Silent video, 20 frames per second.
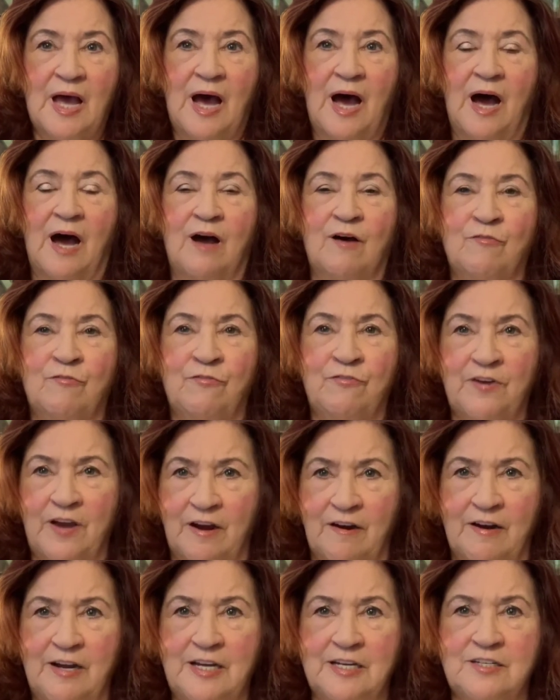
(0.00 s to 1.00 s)
a
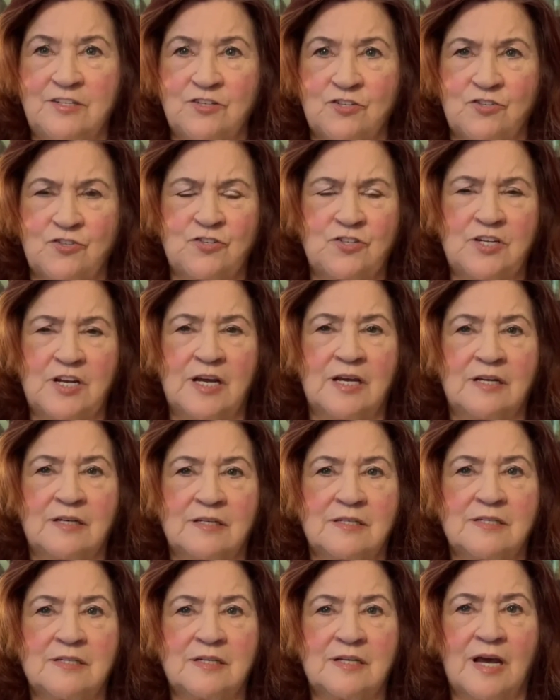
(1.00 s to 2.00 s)
very
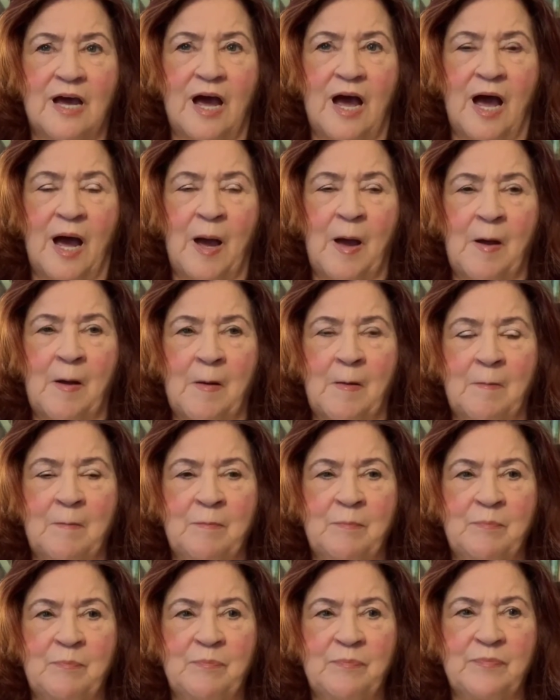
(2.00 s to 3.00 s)
distinct
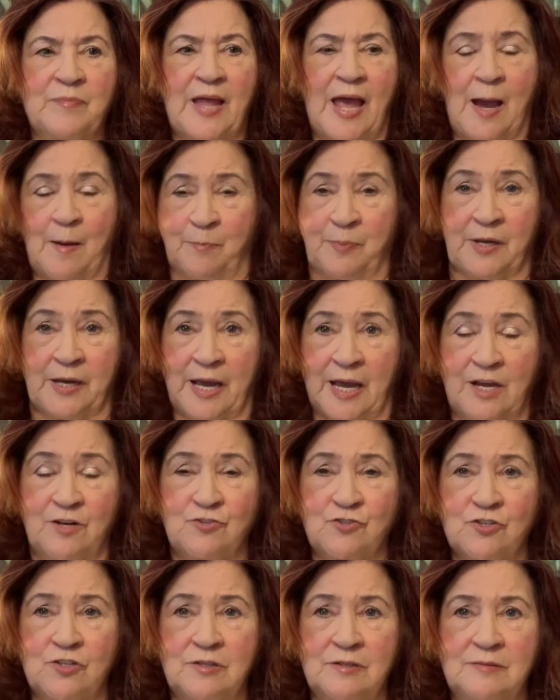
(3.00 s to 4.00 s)

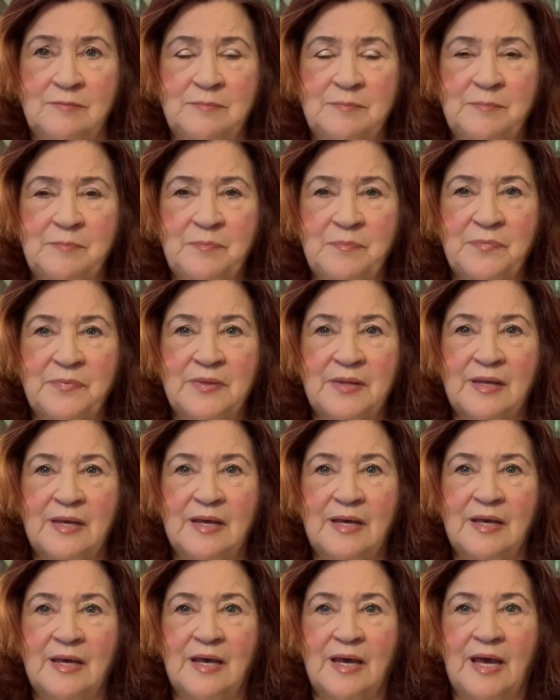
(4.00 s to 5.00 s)
application,
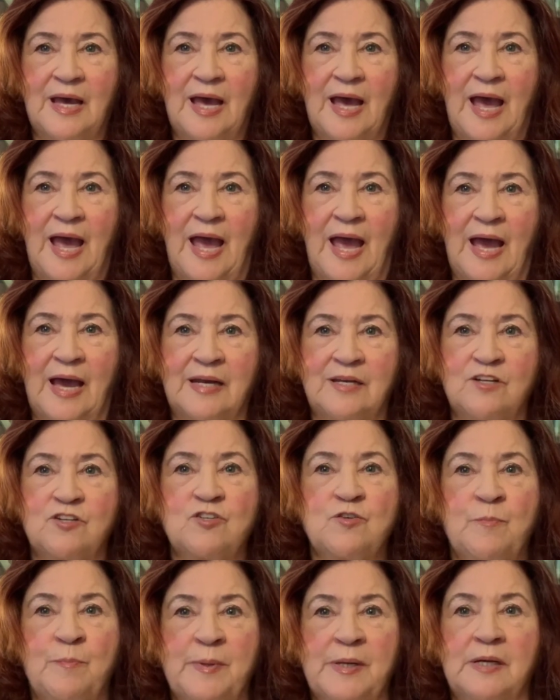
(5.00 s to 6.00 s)
and
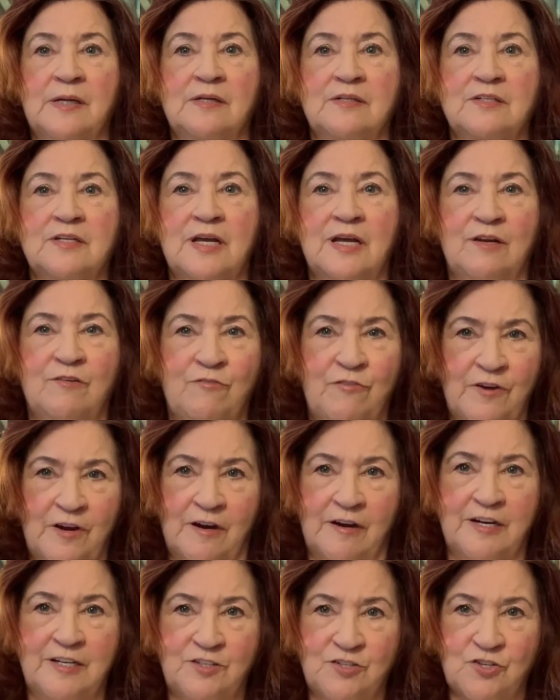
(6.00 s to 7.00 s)
is built in
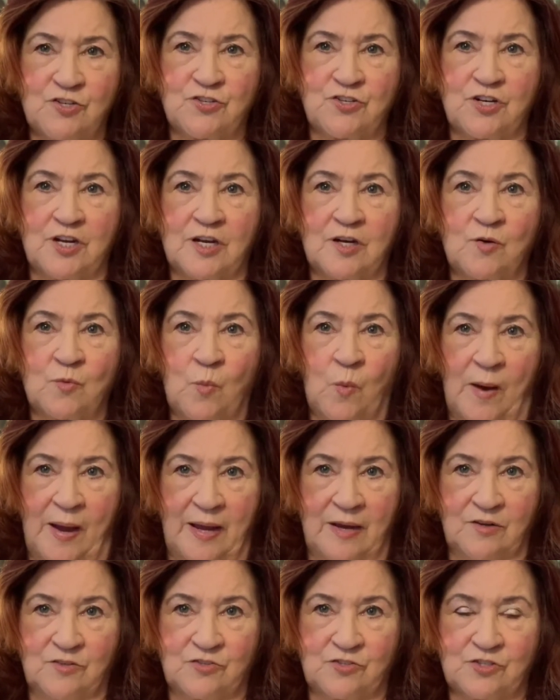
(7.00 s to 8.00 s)
very distinct
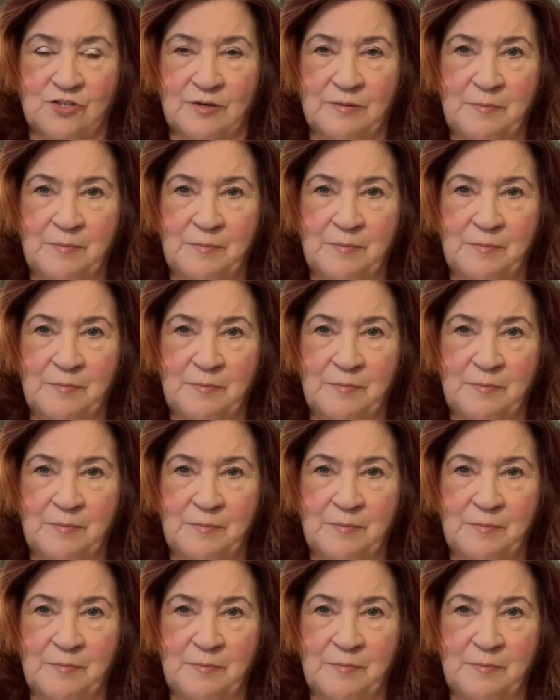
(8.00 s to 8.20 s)
ways.